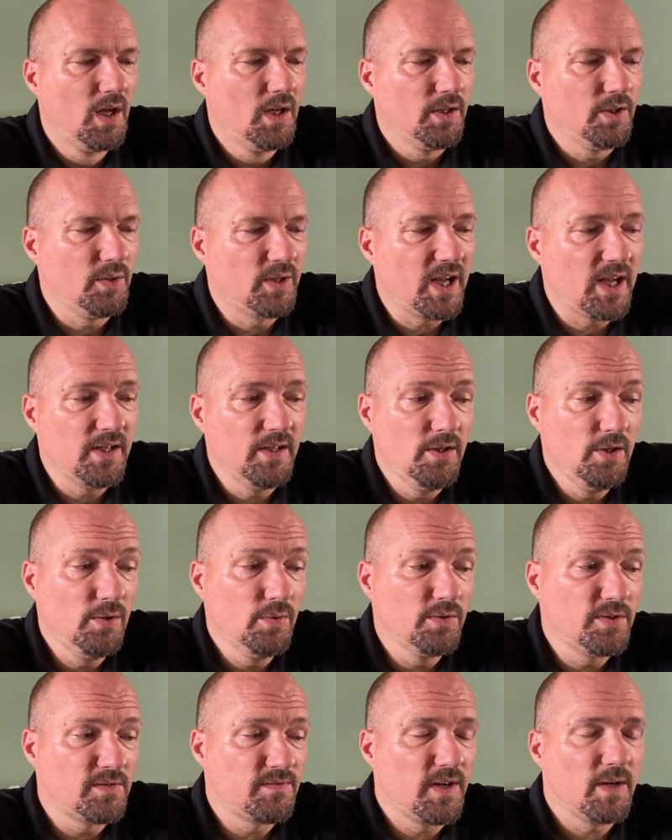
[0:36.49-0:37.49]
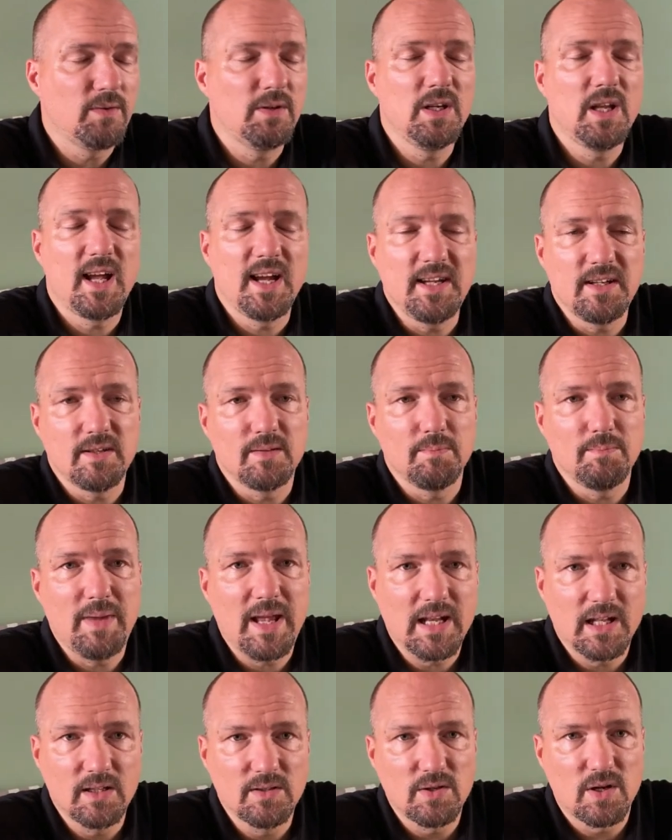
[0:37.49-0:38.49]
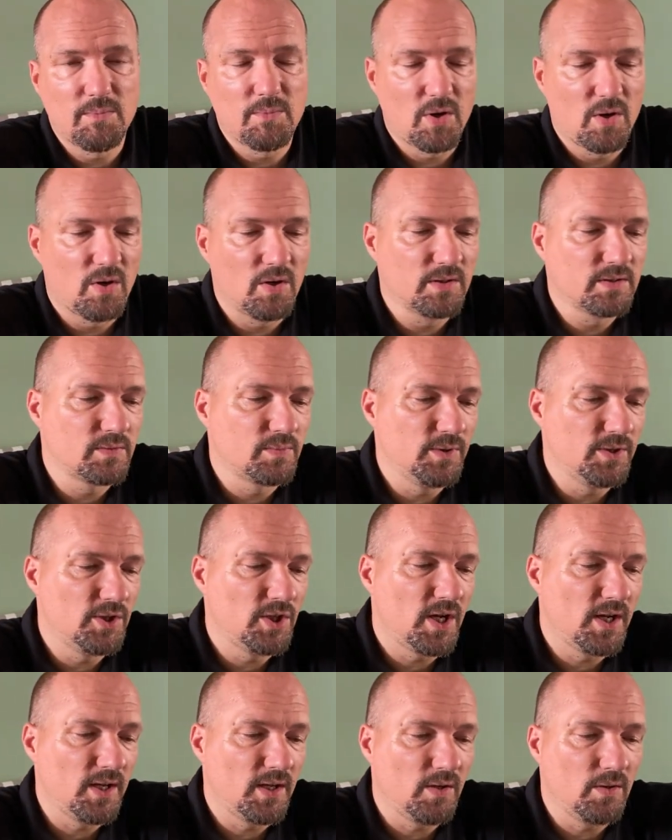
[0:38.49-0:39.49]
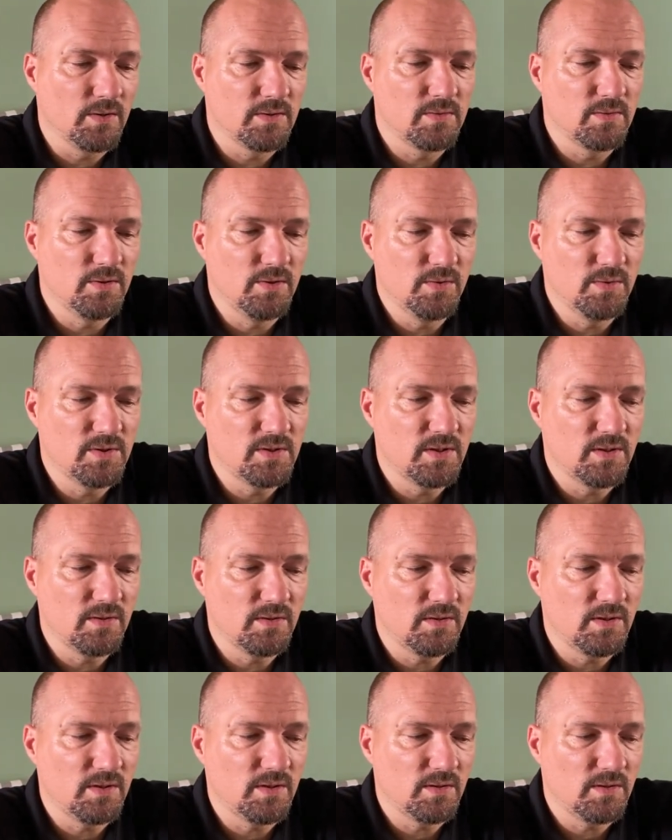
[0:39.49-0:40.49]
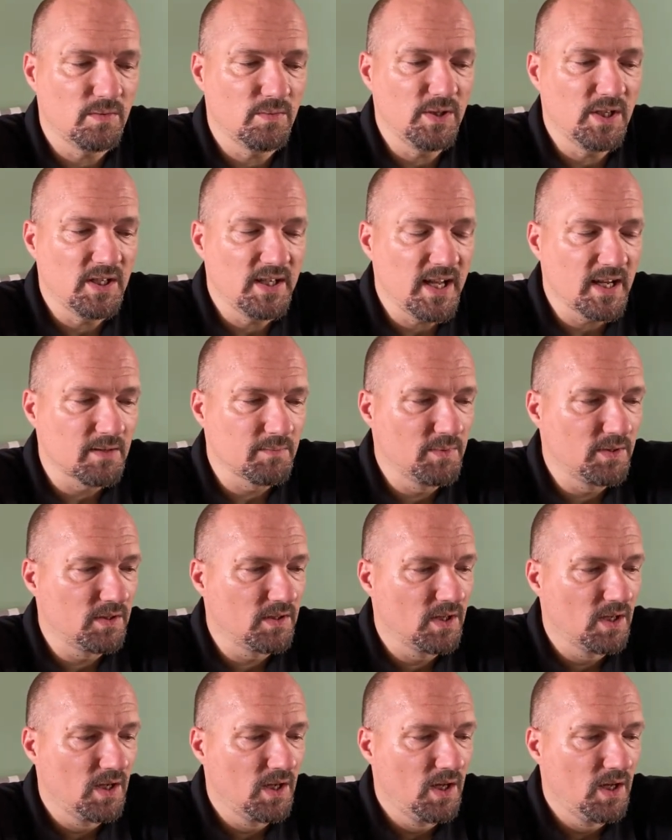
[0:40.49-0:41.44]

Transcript: You can use very light metal tomahawks, which I also used in uh, reenactment.